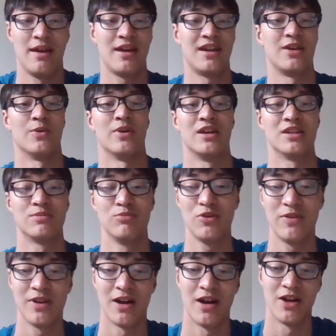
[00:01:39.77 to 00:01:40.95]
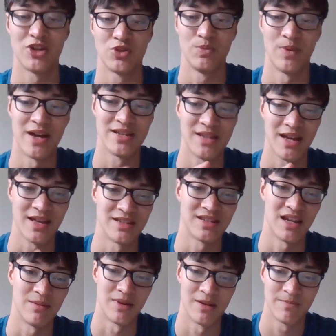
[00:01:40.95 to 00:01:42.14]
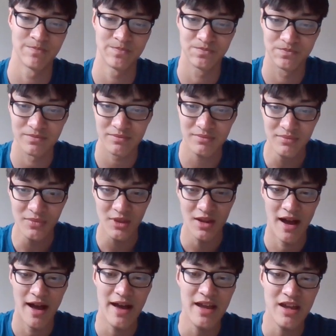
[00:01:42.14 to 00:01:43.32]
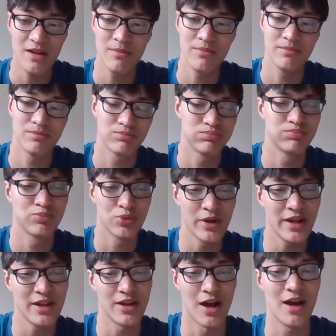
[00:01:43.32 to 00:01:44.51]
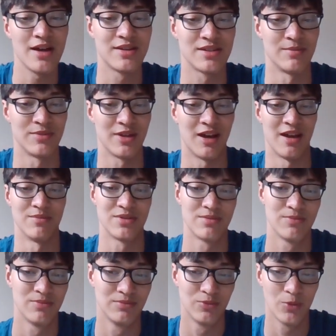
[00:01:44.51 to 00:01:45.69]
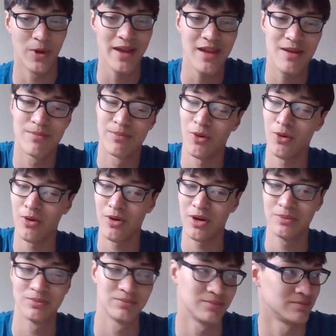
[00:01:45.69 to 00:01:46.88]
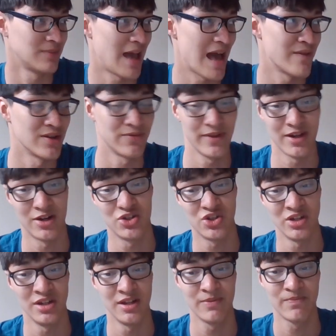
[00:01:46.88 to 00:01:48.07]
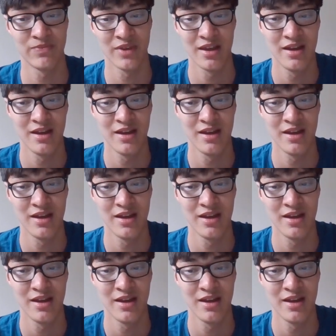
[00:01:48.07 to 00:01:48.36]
Anyways, moving on to my second statement. I am pretty odd sometimes. When I get bored, have enough energy,